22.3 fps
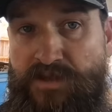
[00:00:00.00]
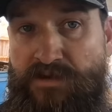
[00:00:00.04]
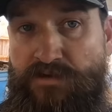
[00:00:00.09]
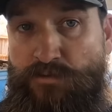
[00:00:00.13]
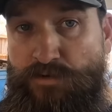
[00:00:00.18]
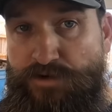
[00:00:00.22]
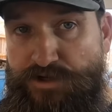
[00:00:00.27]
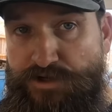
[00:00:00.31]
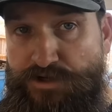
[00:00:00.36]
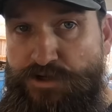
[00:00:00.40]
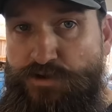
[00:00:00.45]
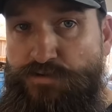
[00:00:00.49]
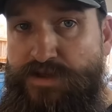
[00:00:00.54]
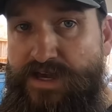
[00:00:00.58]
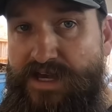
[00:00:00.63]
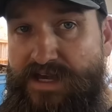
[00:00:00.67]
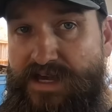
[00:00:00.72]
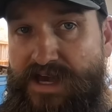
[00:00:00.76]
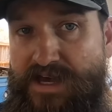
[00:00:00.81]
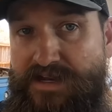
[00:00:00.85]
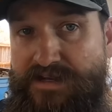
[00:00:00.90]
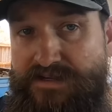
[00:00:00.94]
When you do
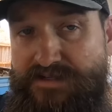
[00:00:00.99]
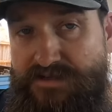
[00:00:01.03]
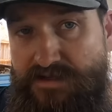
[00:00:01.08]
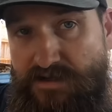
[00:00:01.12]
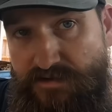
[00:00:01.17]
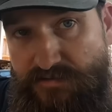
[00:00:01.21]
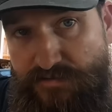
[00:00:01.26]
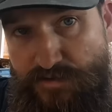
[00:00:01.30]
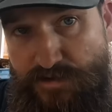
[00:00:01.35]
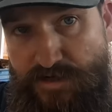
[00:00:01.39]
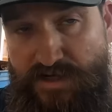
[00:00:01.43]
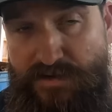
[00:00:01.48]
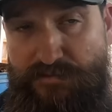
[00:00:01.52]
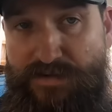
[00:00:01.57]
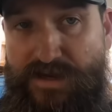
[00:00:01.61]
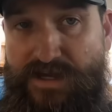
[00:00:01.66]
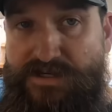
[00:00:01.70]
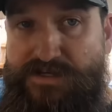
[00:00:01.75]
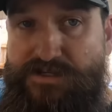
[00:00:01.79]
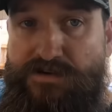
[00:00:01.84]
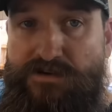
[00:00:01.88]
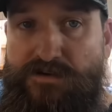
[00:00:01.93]
that kind of stuff, you need to
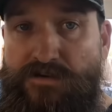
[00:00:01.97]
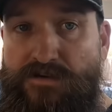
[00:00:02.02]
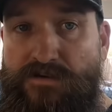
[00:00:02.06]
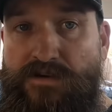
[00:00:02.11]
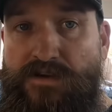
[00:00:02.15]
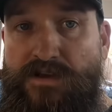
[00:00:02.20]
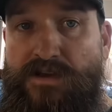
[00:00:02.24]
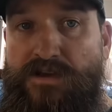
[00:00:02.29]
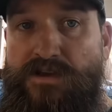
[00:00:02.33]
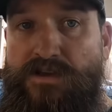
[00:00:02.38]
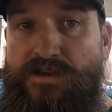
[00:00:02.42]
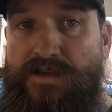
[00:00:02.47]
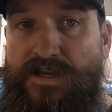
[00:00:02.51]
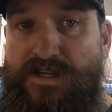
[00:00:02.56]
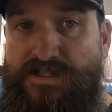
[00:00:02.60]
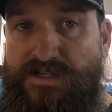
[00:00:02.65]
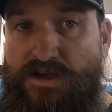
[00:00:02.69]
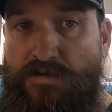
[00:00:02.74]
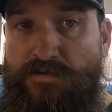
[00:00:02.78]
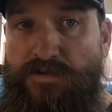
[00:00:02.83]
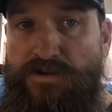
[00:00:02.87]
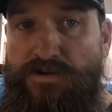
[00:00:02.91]
make sure it's
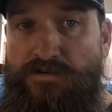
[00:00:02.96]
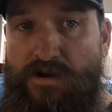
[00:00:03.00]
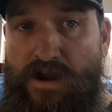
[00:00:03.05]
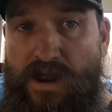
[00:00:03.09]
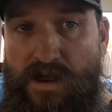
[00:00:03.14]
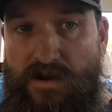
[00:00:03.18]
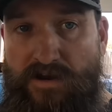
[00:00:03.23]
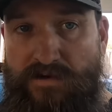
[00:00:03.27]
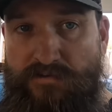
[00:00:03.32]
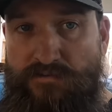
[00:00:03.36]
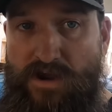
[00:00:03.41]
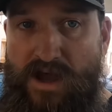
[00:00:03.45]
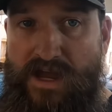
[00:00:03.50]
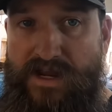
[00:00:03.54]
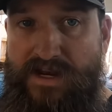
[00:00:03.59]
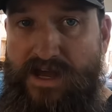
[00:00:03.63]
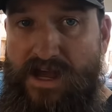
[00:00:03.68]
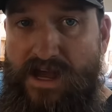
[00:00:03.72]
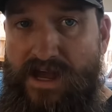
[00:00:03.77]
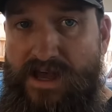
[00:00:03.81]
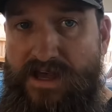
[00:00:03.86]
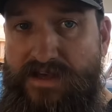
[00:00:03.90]
on the ground at right
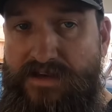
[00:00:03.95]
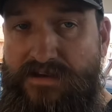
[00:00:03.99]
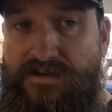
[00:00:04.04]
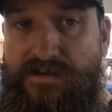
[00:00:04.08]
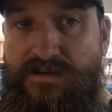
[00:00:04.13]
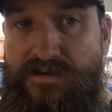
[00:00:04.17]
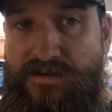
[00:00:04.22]
height.